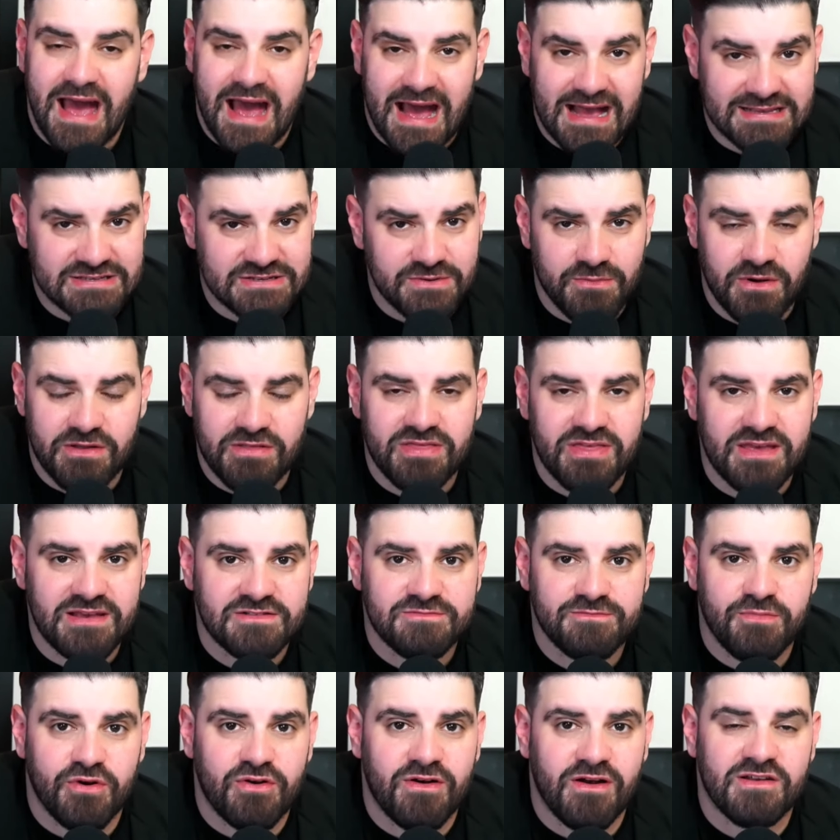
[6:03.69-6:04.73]
As and when
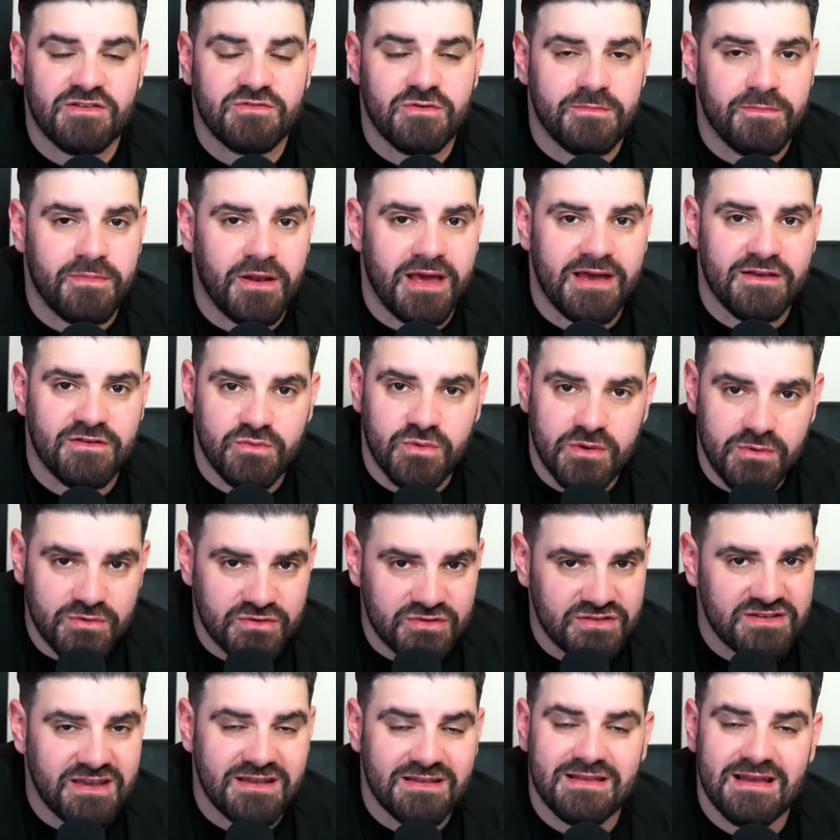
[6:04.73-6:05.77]
things progress with players, we will
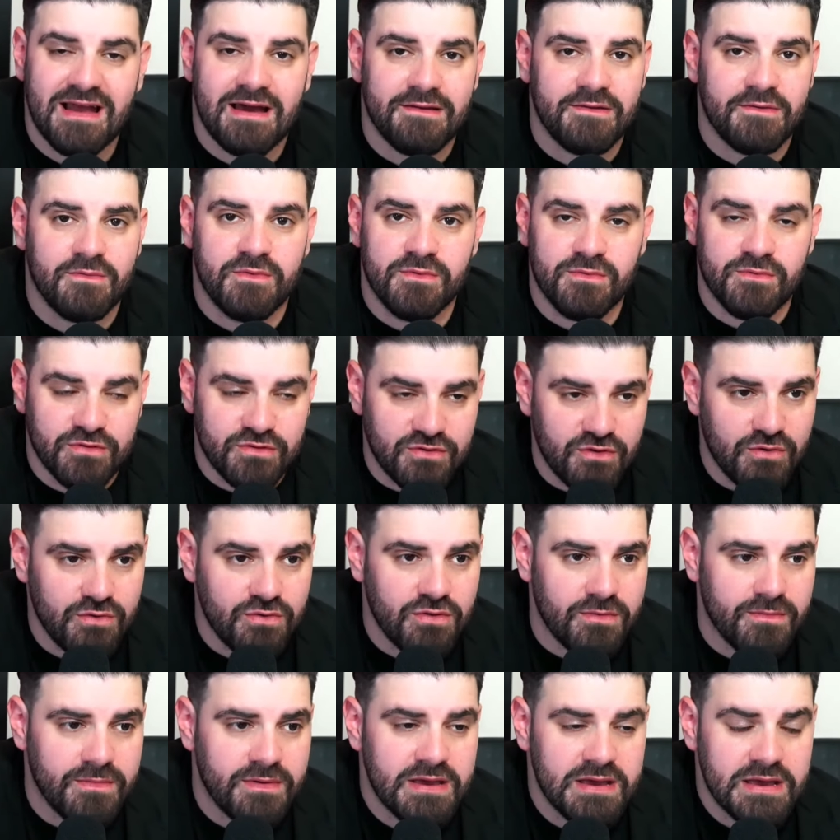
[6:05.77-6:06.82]
sit down and we will do
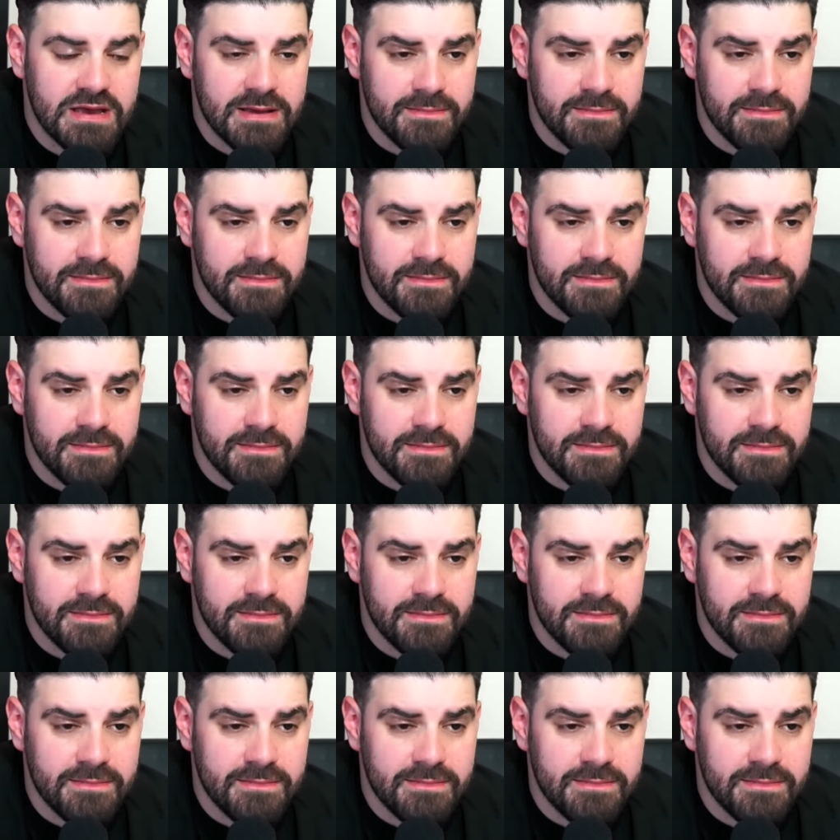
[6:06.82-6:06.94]
them.